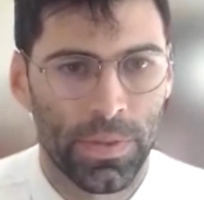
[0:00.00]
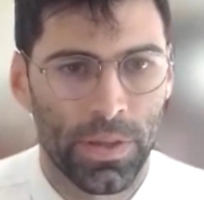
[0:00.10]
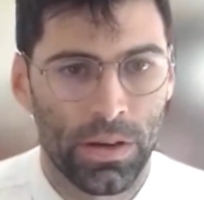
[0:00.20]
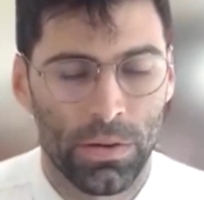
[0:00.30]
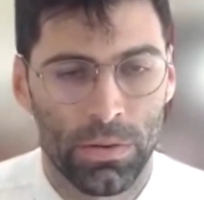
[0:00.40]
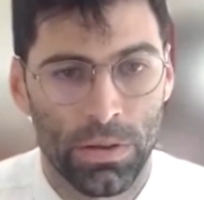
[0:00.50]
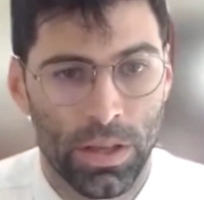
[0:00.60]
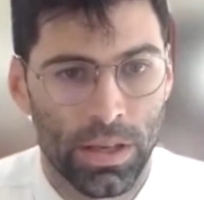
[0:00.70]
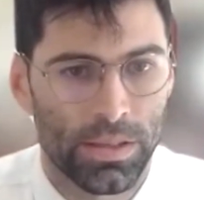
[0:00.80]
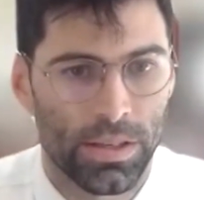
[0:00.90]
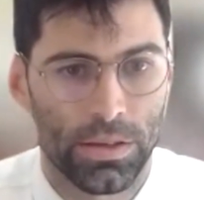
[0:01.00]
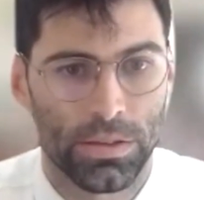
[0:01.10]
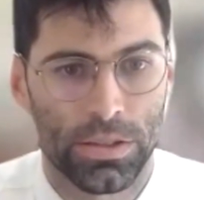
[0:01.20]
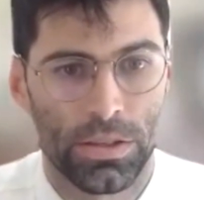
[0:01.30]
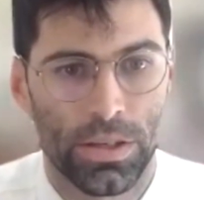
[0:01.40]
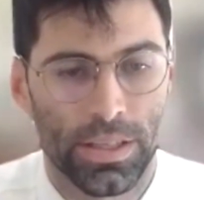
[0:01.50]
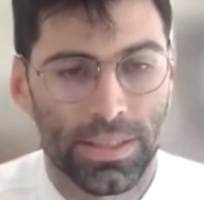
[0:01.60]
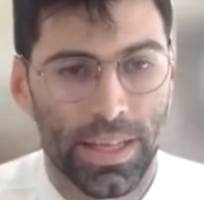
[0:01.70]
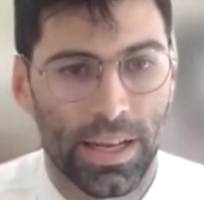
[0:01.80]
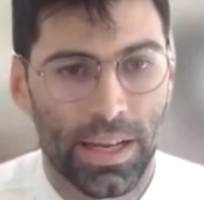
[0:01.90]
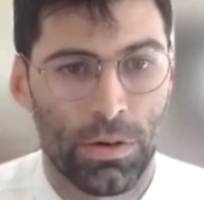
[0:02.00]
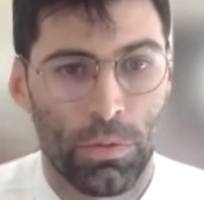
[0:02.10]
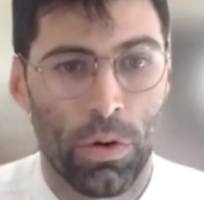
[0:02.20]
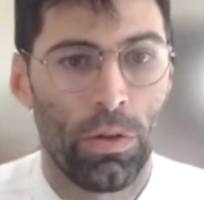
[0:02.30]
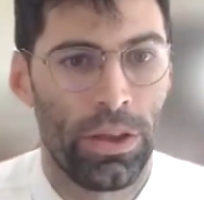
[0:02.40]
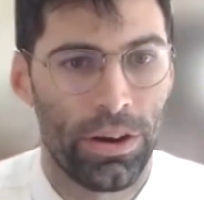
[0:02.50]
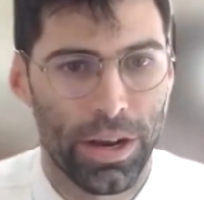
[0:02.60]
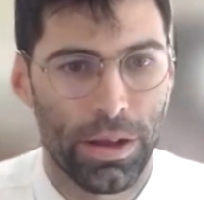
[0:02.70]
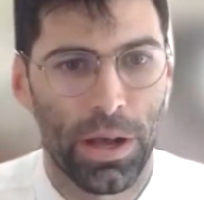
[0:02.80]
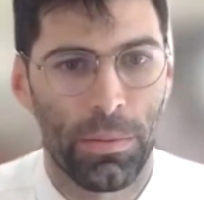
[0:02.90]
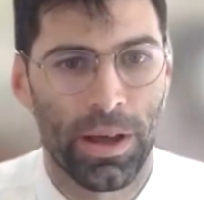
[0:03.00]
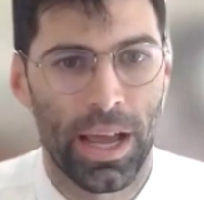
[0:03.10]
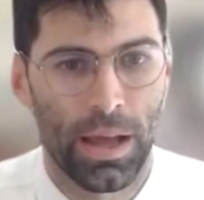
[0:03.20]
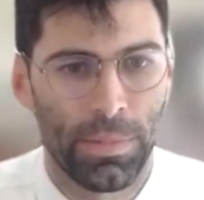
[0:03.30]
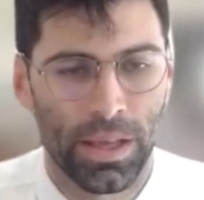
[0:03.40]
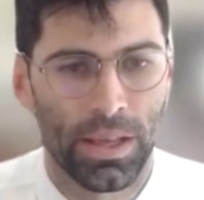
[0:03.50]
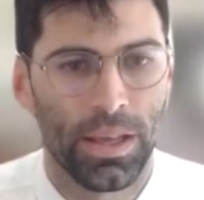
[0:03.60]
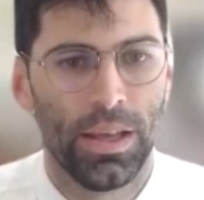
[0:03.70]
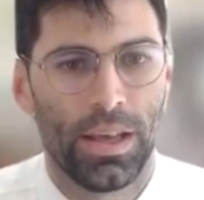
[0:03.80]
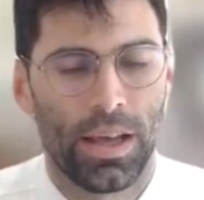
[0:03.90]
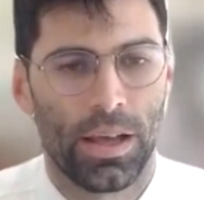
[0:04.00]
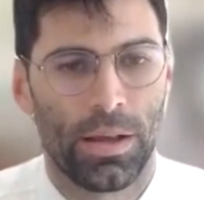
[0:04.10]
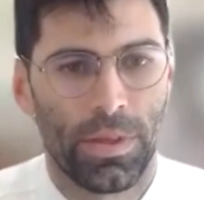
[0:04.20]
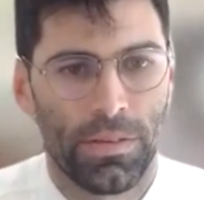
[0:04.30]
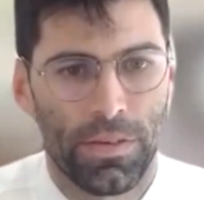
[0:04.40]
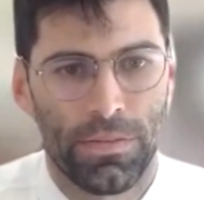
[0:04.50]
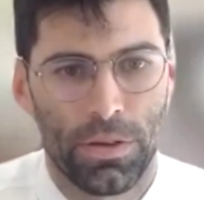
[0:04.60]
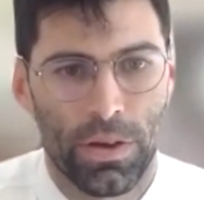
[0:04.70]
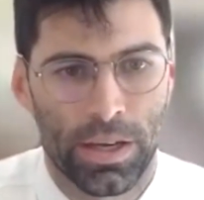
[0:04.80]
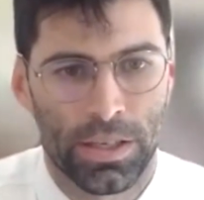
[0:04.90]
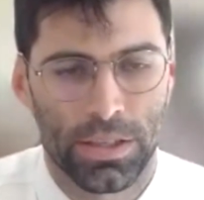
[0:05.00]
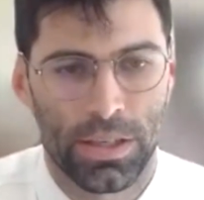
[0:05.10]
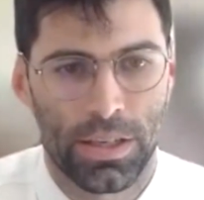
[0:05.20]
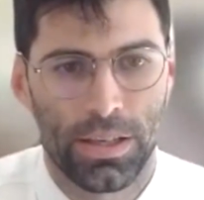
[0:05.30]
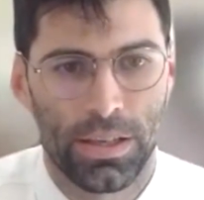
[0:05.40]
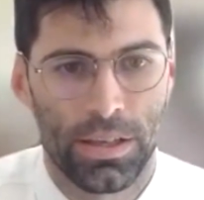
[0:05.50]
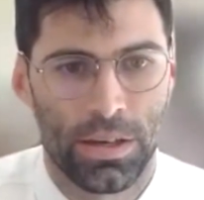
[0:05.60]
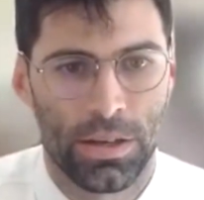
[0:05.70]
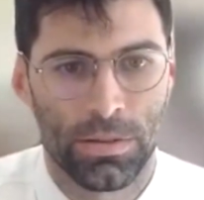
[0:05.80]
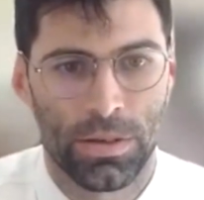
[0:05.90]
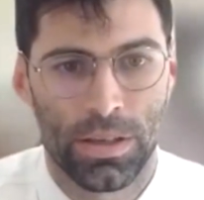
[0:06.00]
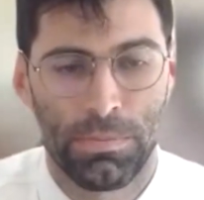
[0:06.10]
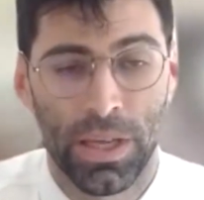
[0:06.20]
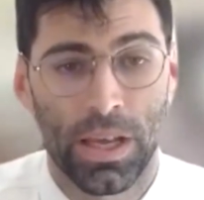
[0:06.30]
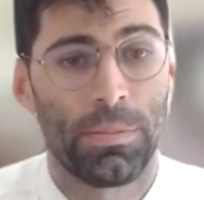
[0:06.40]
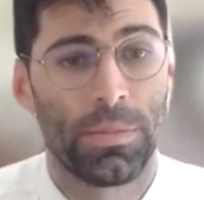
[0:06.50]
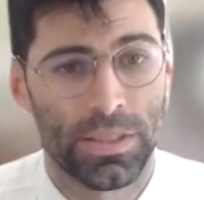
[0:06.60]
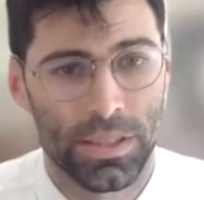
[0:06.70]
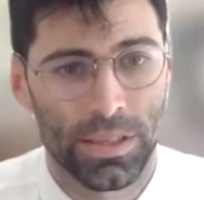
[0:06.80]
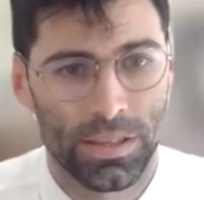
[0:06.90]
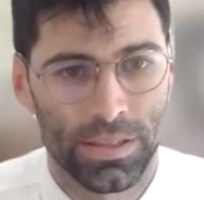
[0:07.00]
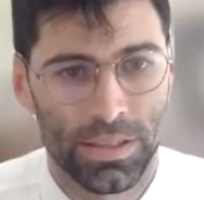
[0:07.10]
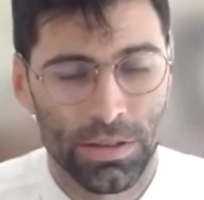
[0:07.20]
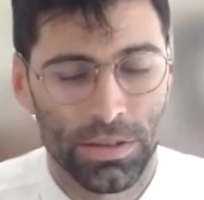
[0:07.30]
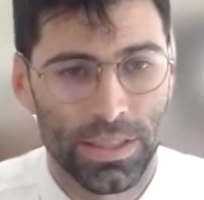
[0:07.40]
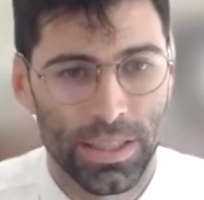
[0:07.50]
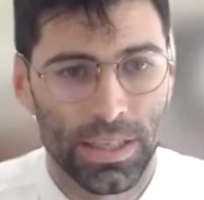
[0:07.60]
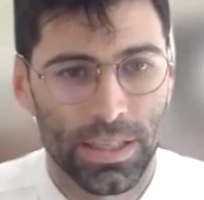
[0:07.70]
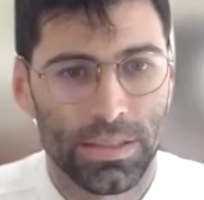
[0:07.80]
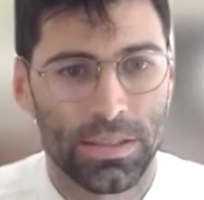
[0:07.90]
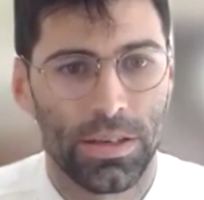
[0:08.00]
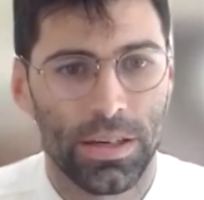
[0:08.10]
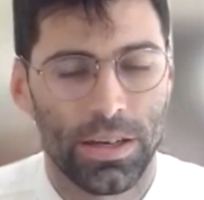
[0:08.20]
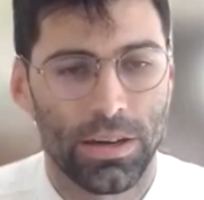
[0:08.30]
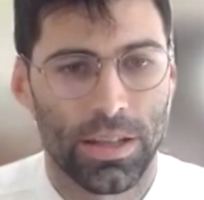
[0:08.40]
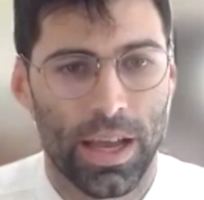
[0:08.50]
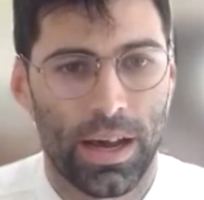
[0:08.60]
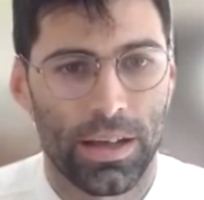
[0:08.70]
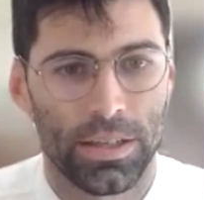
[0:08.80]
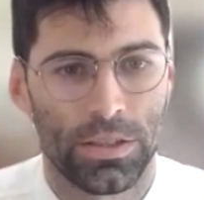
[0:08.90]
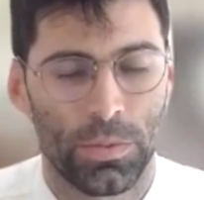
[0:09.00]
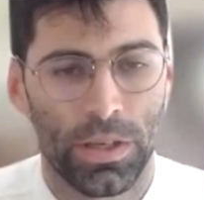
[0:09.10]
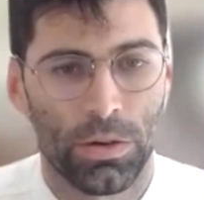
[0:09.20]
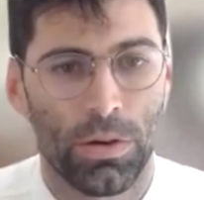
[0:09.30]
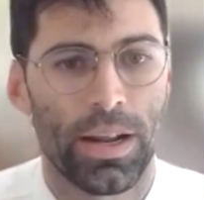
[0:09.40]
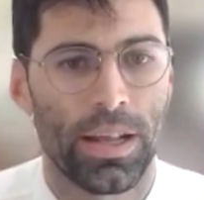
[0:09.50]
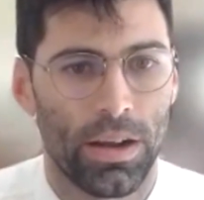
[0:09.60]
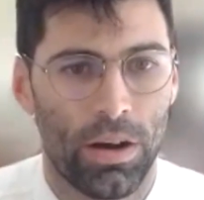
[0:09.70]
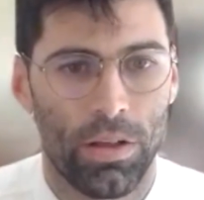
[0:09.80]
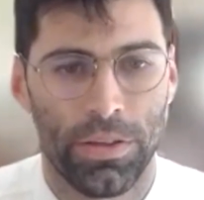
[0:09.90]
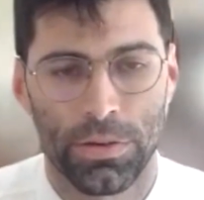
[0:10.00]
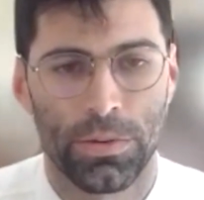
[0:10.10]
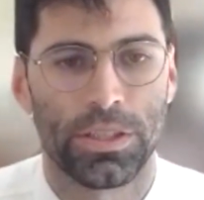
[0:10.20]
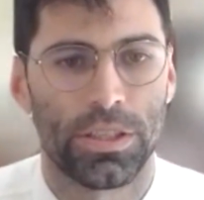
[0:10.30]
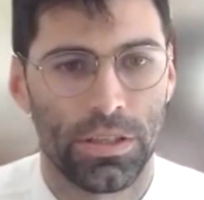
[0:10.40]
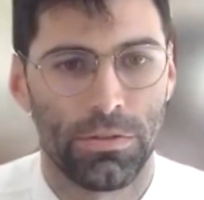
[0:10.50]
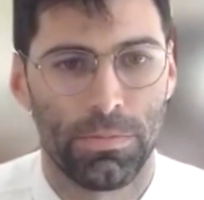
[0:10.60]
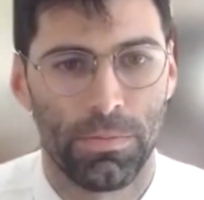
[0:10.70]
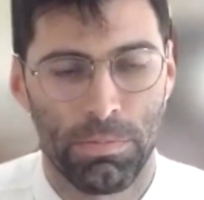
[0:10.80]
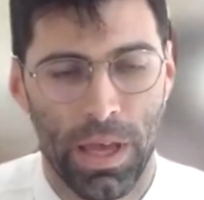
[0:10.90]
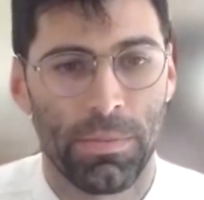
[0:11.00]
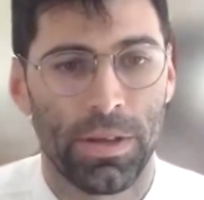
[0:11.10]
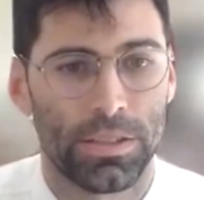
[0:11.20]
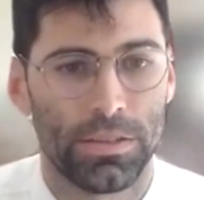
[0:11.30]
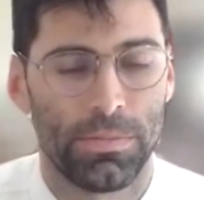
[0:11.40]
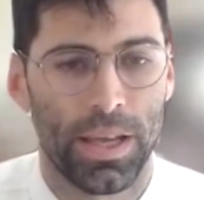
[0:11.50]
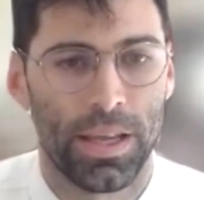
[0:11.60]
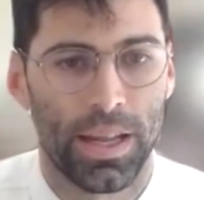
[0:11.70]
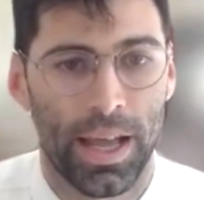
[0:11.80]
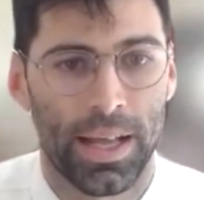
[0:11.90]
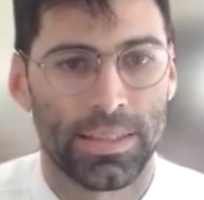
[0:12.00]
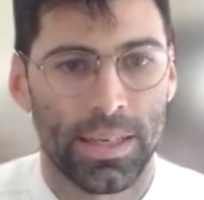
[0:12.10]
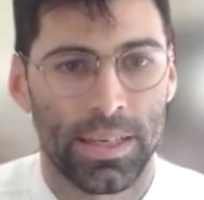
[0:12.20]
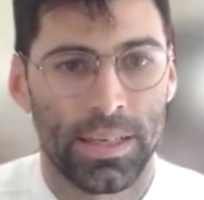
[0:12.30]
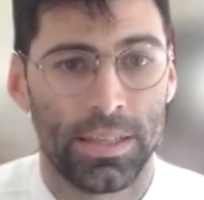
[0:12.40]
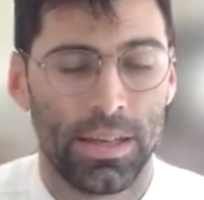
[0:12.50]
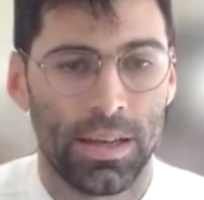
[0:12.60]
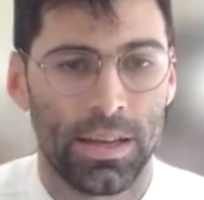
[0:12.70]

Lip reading: unique to those students that enroll here at Belmont Abbey, if you actually, become a degree-seeking student here at the college, we credit all the tuition payments you've made as a